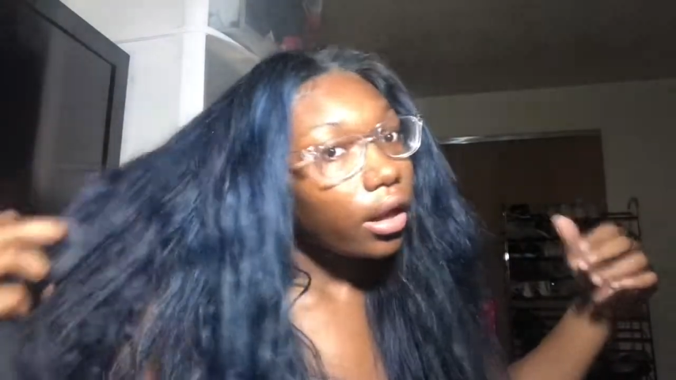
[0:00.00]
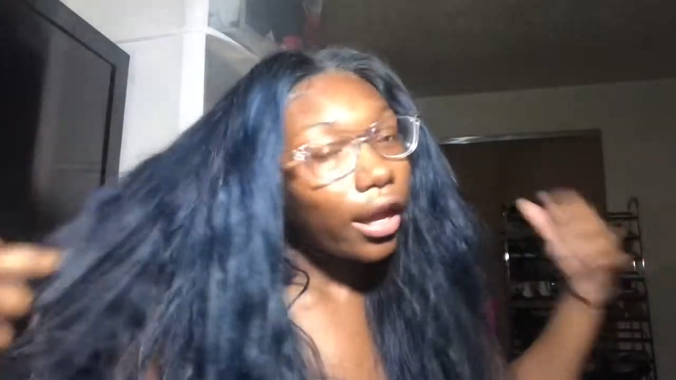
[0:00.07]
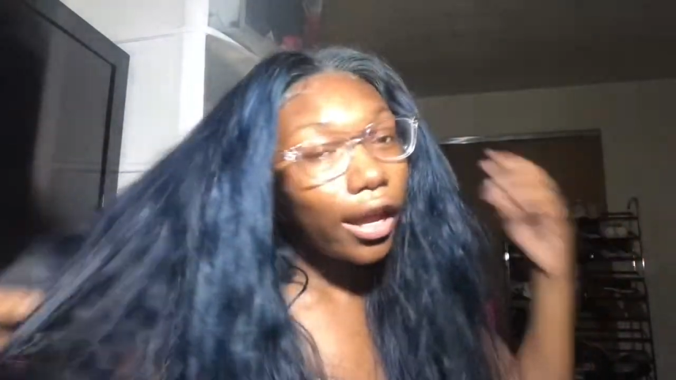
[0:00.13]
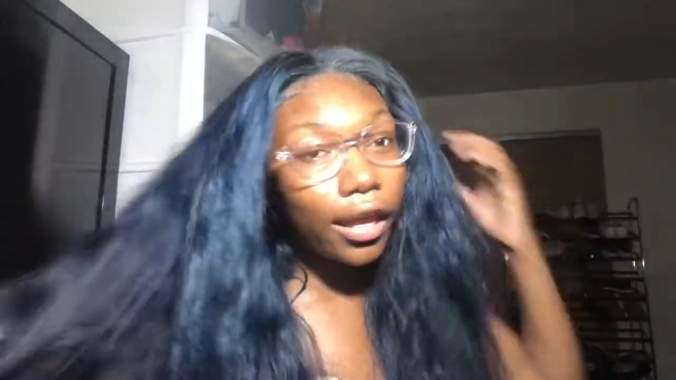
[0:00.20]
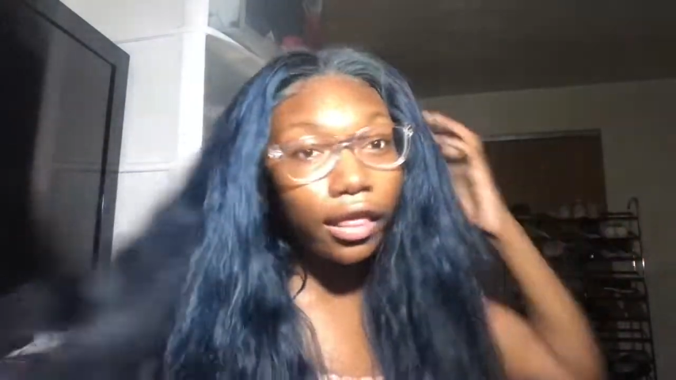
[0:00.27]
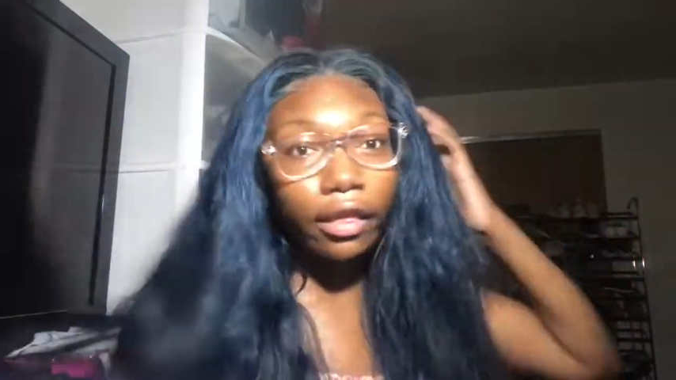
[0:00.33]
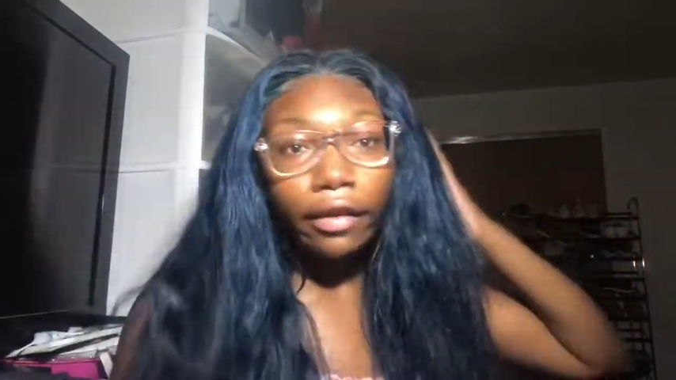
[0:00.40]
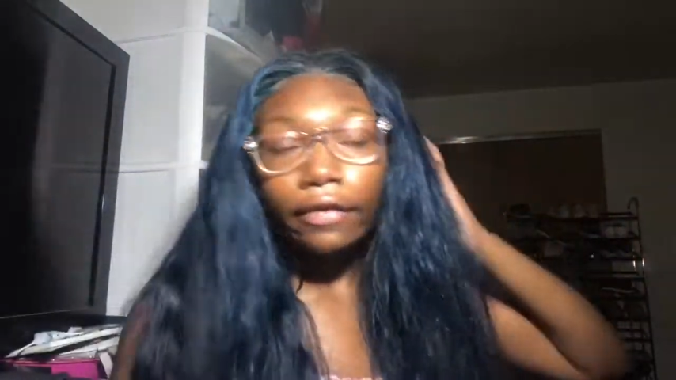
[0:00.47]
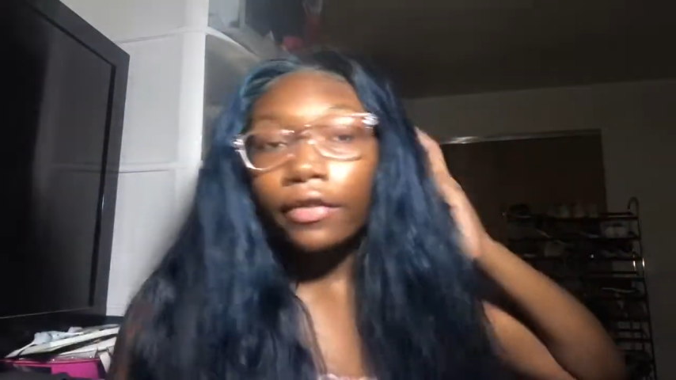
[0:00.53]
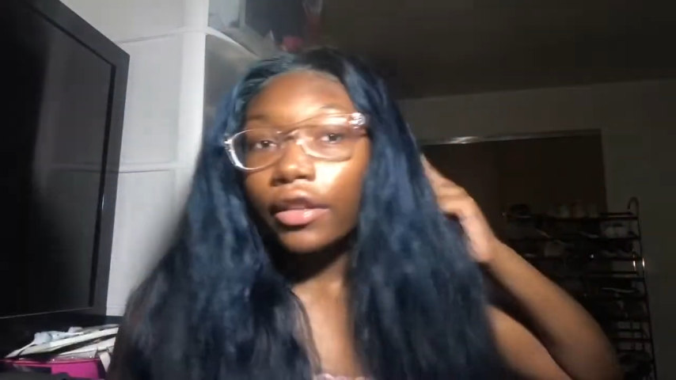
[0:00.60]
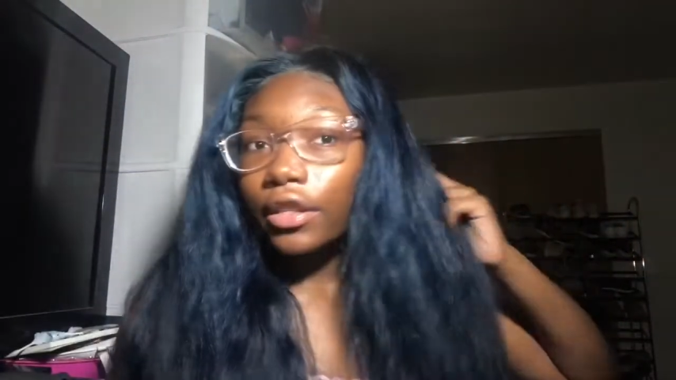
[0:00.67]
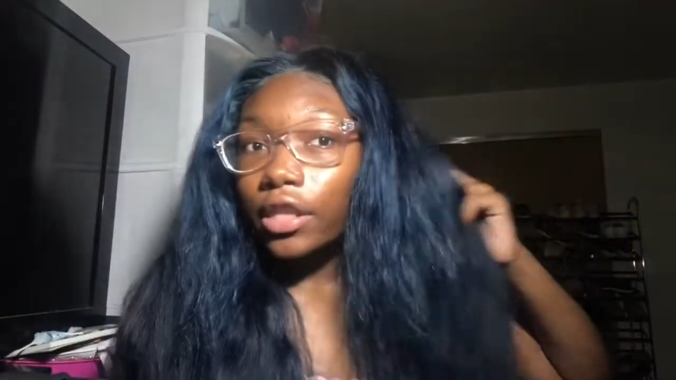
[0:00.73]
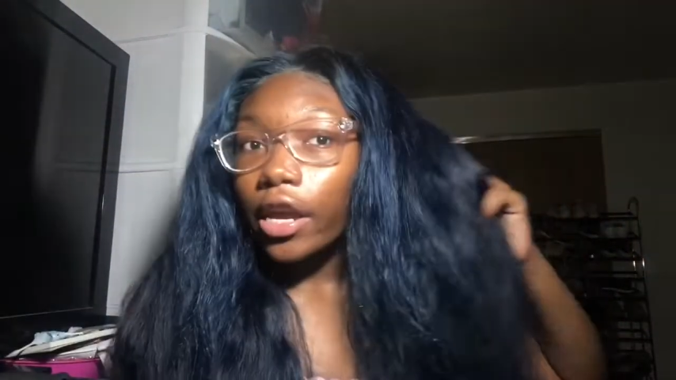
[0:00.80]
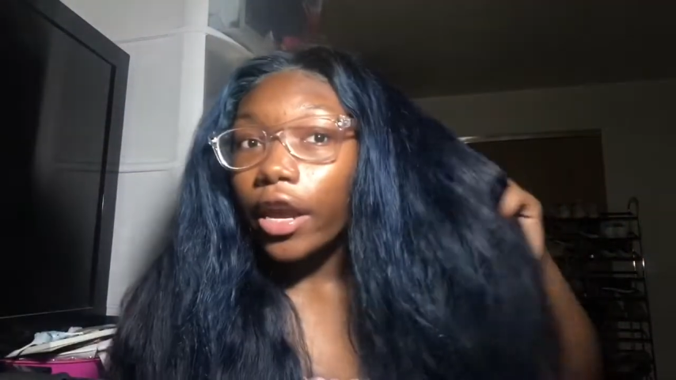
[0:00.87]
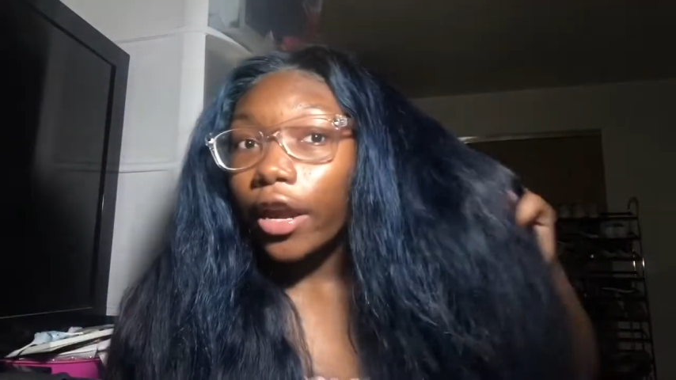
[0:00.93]
I love
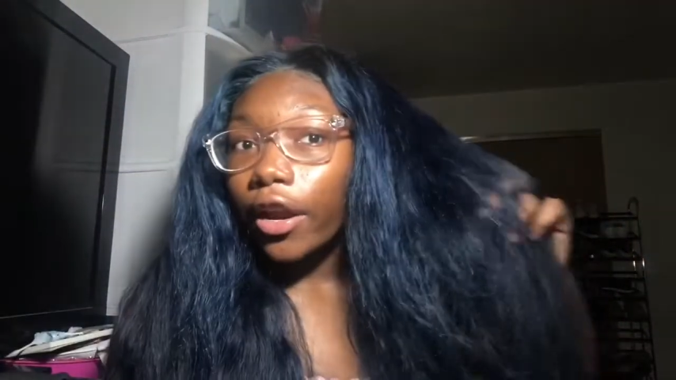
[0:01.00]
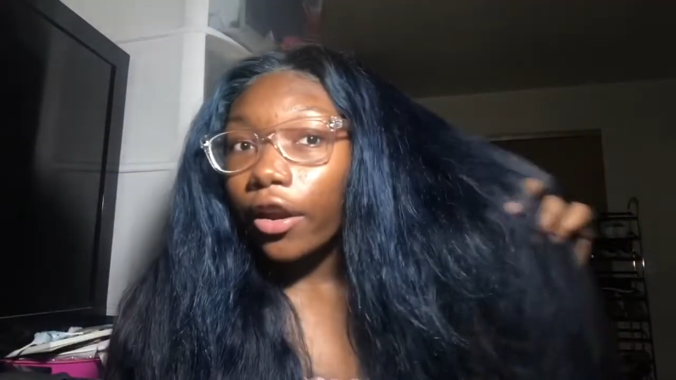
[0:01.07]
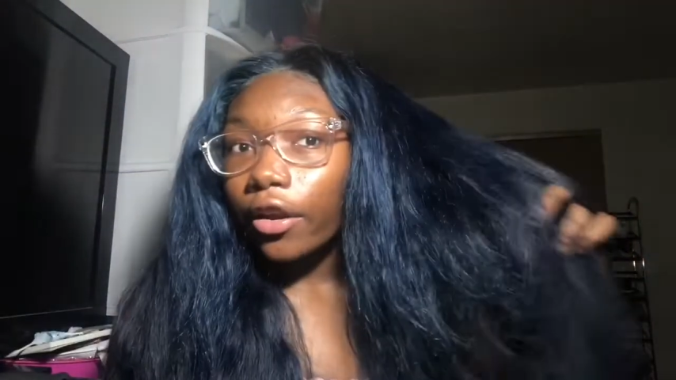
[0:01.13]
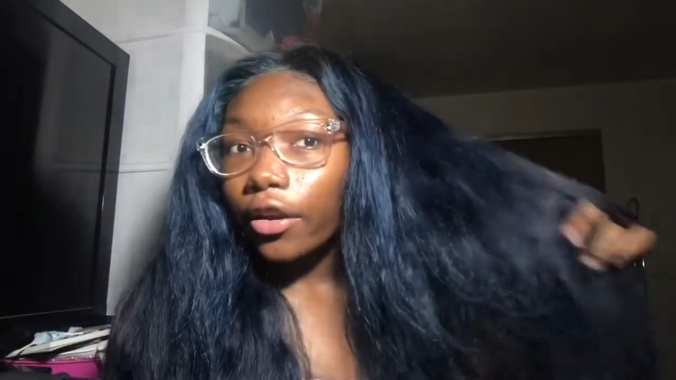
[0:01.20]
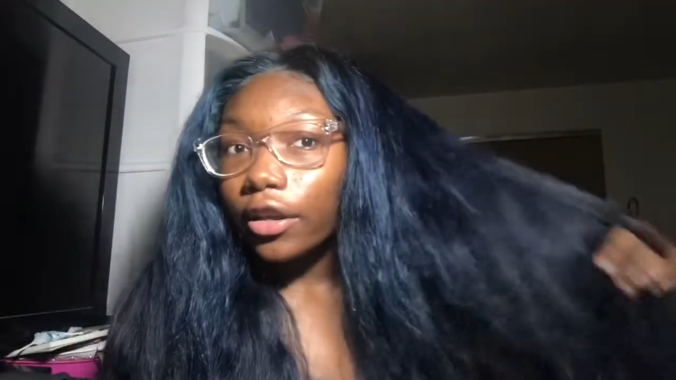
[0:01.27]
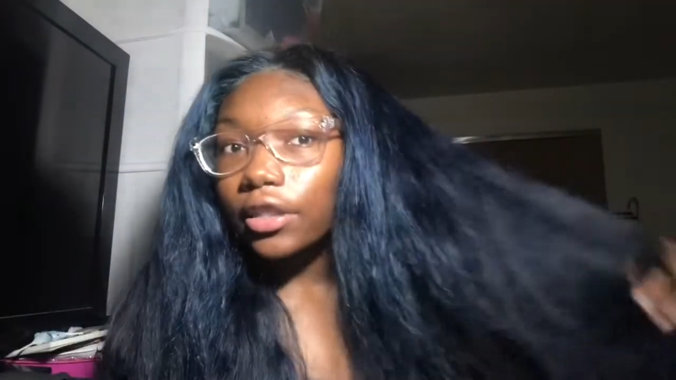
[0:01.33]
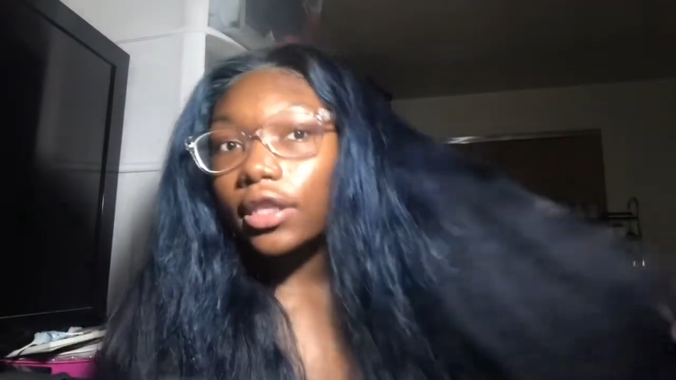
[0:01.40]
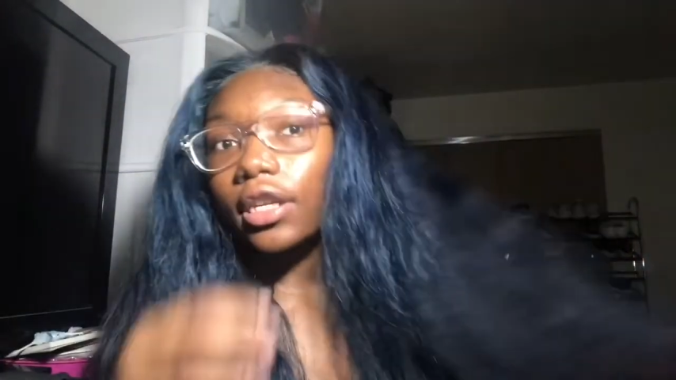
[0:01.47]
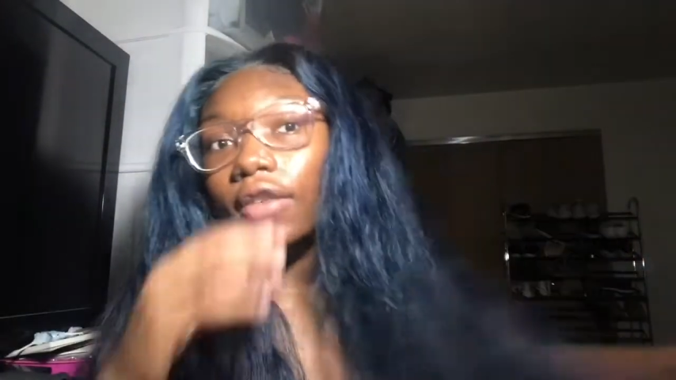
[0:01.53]
this hair because